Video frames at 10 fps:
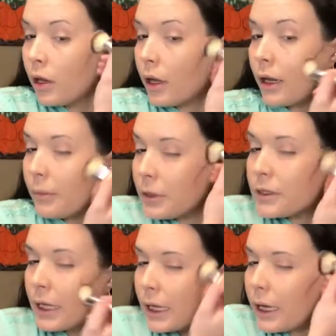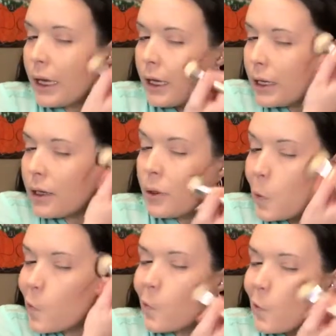I'm using a
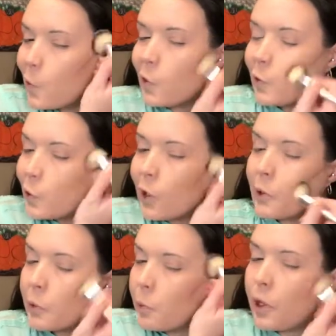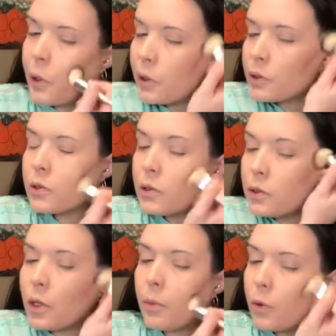It Cosmetics
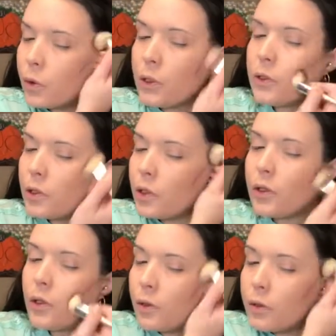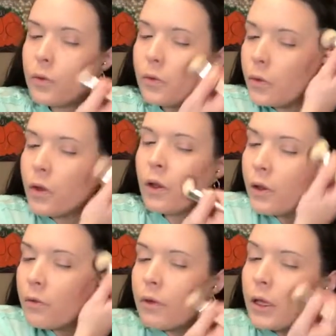double-ended
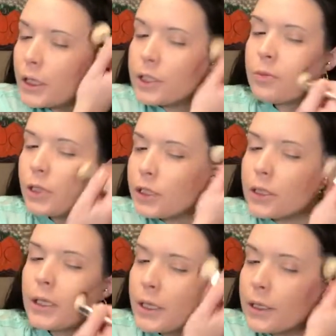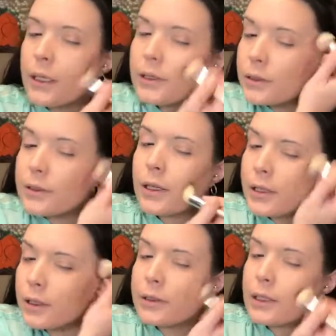foundation brush. I think I got this like
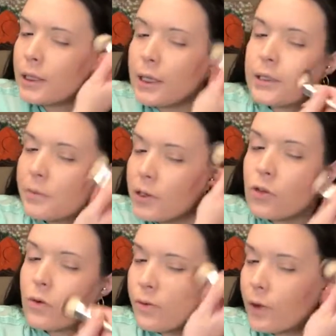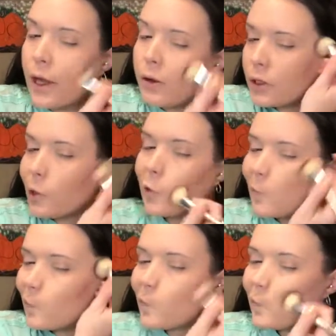in a Today Special Value
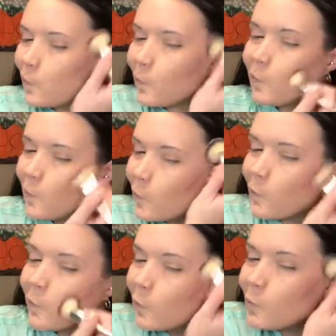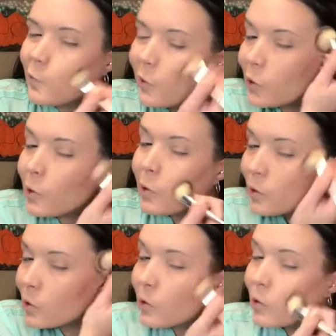
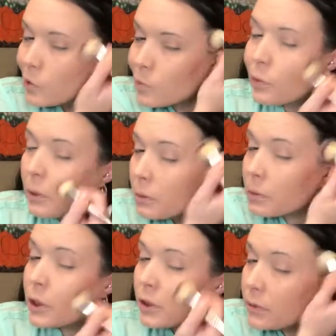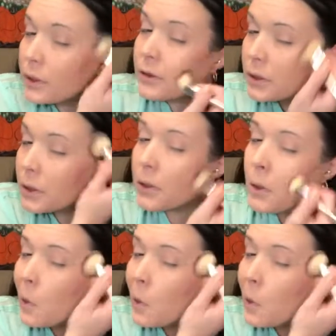from probably QVC.